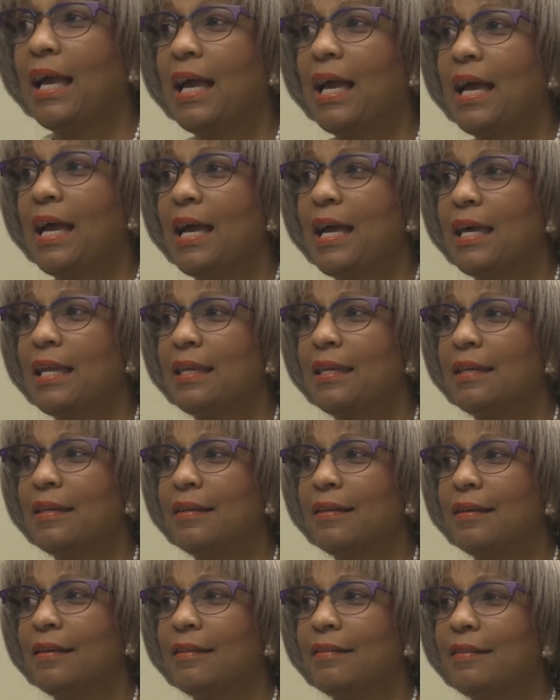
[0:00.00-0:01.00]

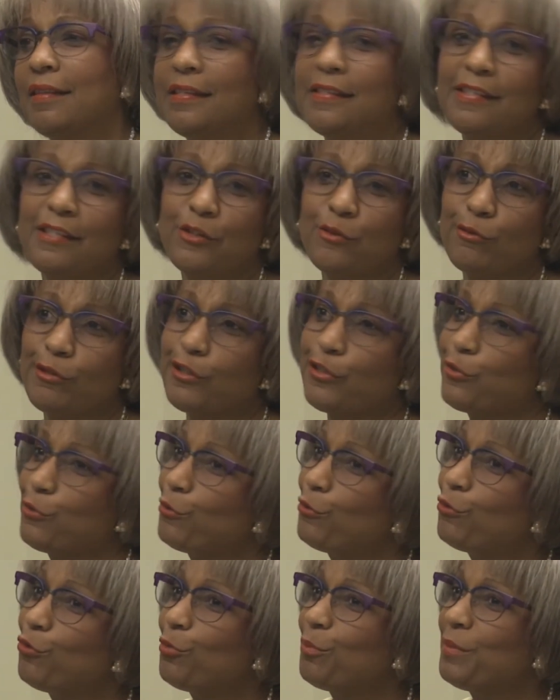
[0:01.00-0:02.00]
And this is also
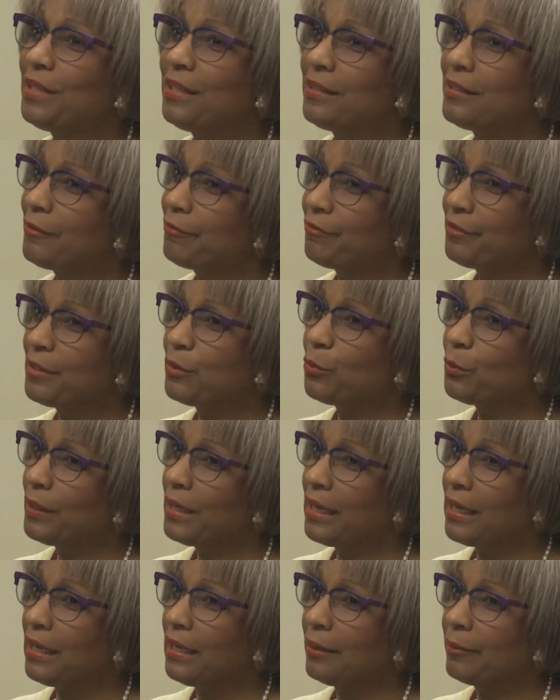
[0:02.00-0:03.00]
home in a different
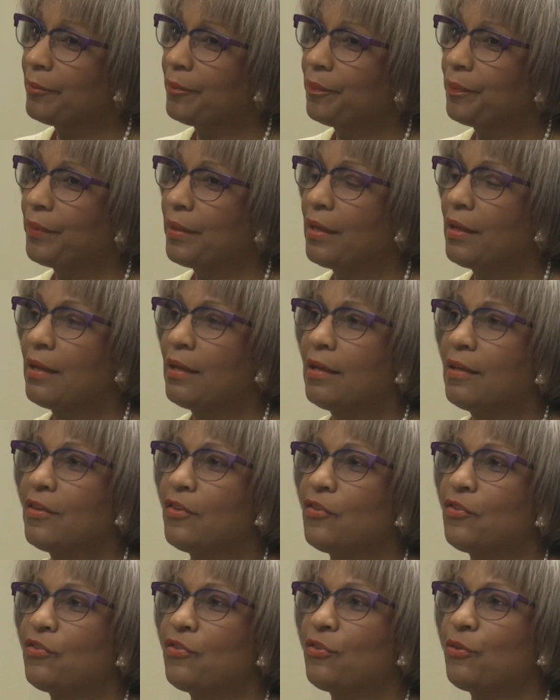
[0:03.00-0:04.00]
way.
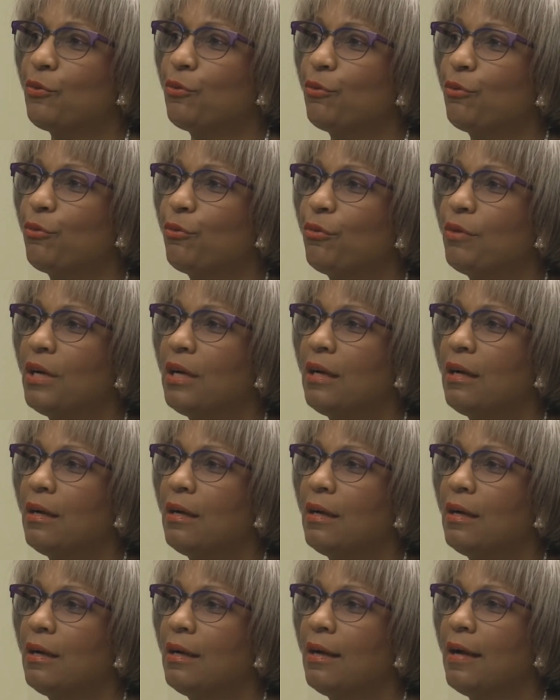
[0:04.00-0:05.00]
So
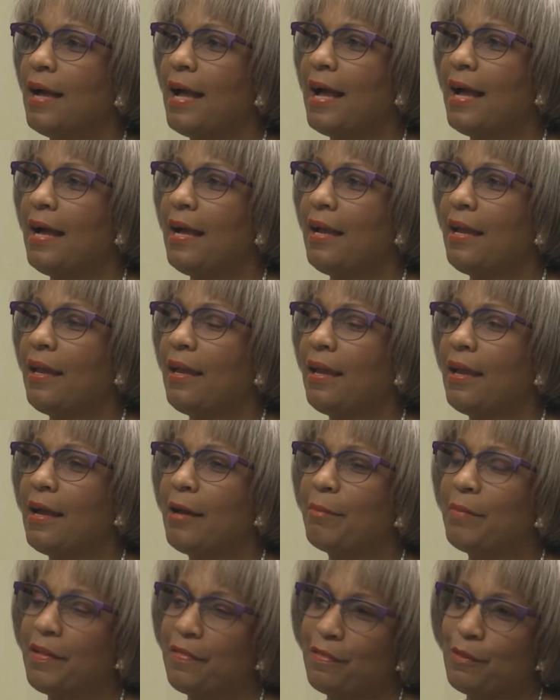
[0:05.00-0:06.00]
I
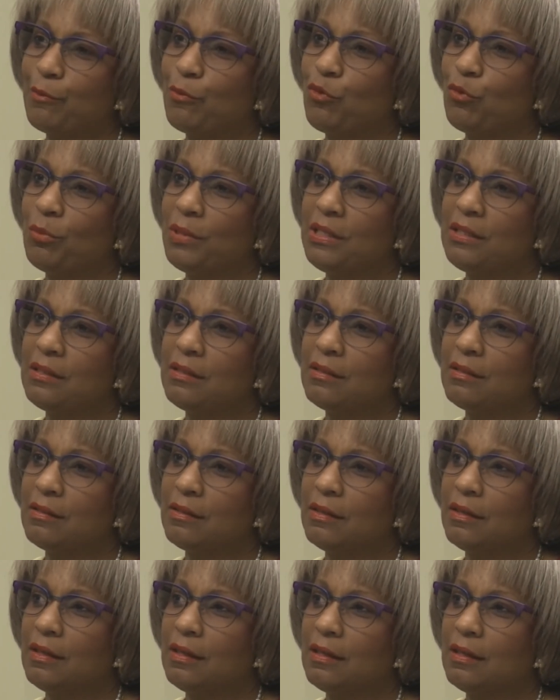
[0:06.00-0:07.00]
am at the moment
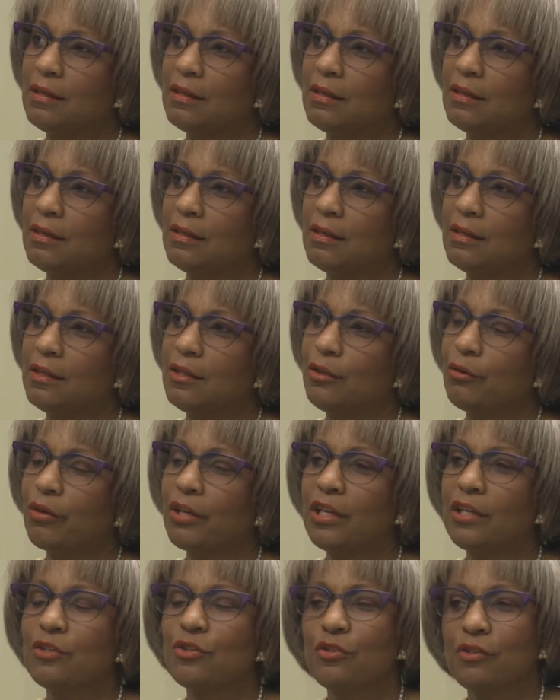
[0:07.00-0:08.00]

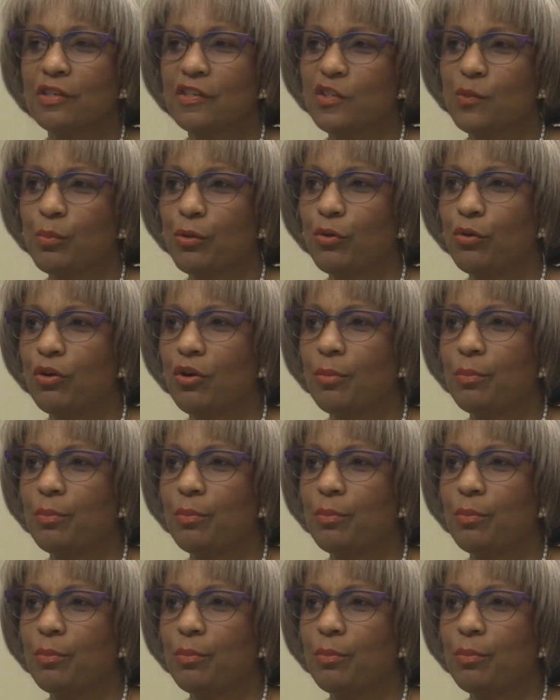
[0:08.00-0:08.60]
looking to explore